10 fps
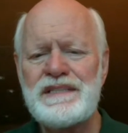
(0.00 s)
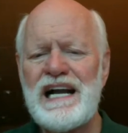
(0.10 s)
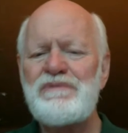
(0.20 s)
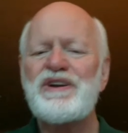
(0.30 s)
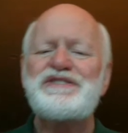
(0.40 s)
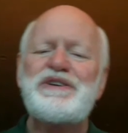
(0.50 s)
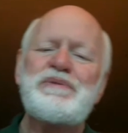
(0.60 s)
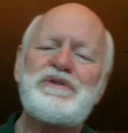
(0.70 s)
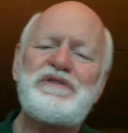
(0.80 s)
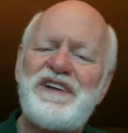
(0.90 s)
I'm on a
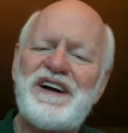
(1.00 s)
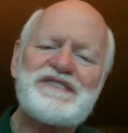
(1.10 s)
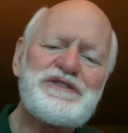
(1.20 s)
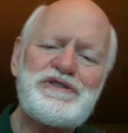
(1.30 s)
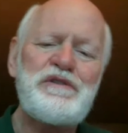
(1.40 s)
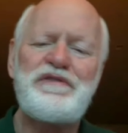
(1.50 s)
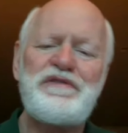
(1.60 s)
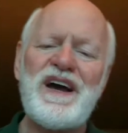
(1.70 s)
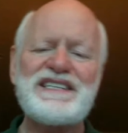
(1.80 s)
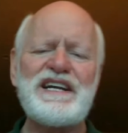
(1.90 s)
typical flight. There's two
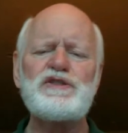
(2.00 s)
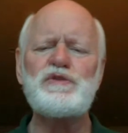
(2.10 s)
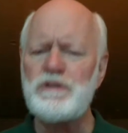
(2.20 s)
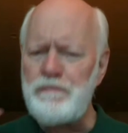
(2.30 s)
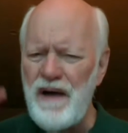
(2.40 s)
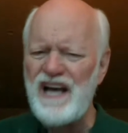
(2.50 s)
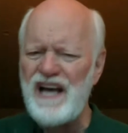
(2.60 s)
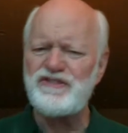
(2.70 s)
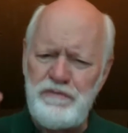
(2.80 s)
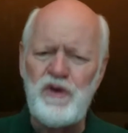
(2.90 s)
flight attendants. One's
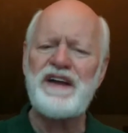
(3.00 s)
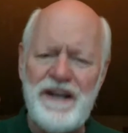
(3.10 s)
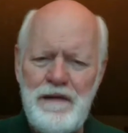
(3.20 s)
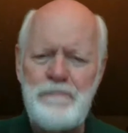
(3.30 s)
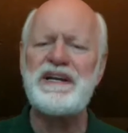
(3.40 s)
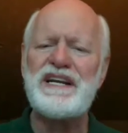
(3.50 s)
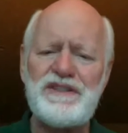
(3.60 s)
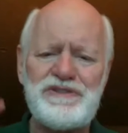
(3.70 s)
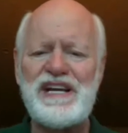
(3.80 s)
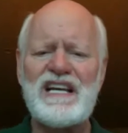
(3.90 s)
positive, motivated, upbeat,
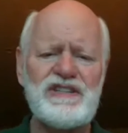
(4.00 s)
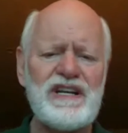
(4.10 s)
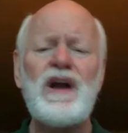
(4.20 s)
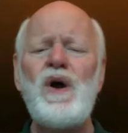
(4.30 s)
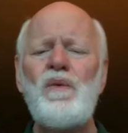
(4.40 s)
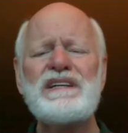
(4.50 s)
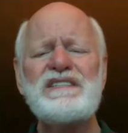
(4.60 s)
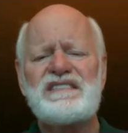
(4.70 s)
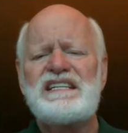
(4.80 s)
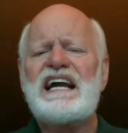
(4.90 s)
enthusiastic. One
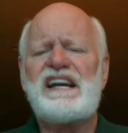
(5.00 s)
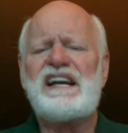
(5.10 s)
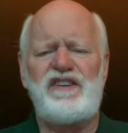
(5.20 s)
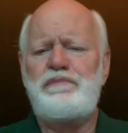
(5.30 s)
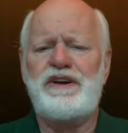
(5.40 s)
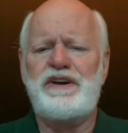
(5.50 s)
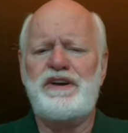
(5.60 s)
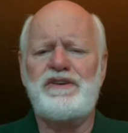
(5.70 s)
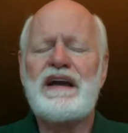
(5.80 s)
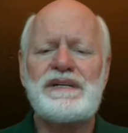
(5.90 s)
is negative,
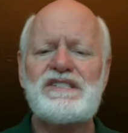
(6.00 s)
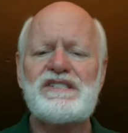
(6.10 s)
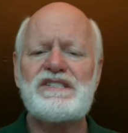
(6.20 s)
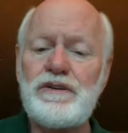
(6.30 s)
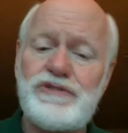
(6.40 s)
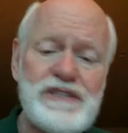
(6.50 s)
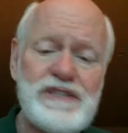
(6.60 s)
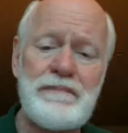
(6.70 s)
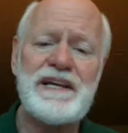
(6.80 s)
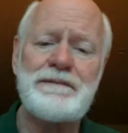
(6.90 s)
bitter, angry, and cynical.
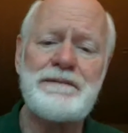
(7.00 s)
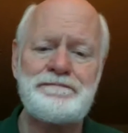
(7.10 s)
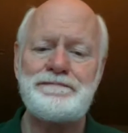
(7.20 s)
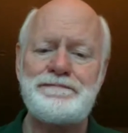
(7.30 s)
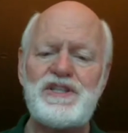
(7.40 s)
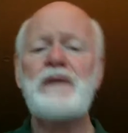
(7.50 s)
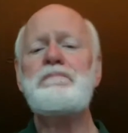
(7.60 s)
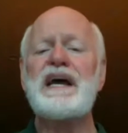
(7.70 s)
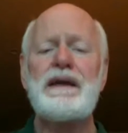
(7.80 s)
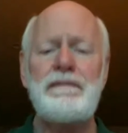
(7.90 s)
Same plane,
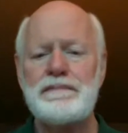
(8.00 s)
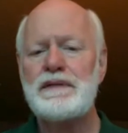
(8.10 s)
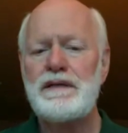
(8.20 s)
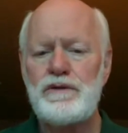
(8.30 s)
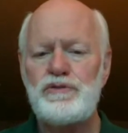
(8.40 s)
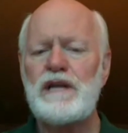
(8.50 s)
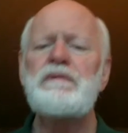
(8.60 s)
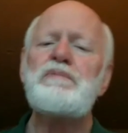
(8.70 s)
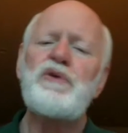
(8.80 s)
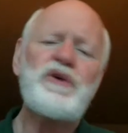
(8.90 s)
same pay,
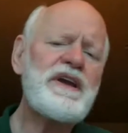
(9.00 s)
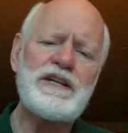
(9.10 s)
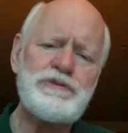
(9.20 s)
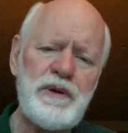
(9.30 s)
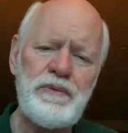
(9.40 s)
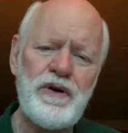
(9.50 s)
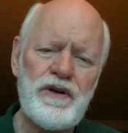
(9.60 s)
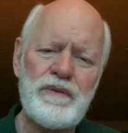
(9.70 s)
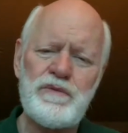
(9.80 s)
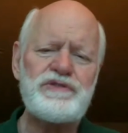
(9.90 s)
same employee engagement
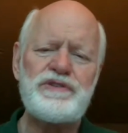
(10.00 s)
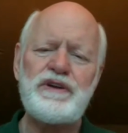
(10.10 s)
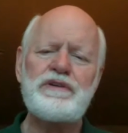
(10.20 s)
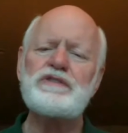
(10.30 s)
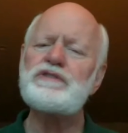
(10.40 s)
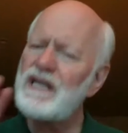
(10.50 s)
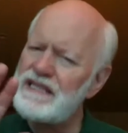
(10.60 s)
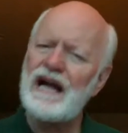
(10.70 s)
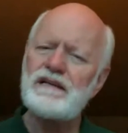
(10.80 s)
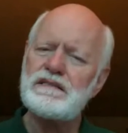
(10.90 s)
program. What's the
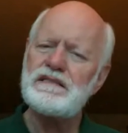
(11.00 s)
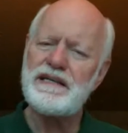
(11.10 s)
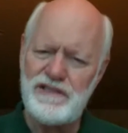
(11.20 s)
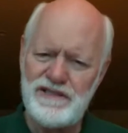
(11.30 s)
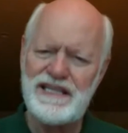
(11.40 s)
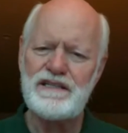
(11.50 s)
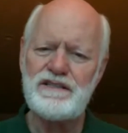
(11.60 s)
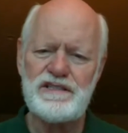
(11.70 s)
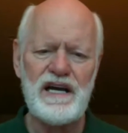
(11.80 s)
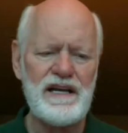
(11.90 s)
difference? Not the outside, it's on
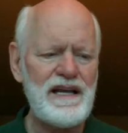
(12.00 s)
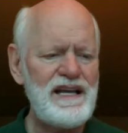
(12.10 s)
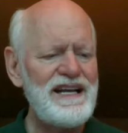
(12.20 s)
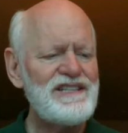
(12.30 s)
the inside.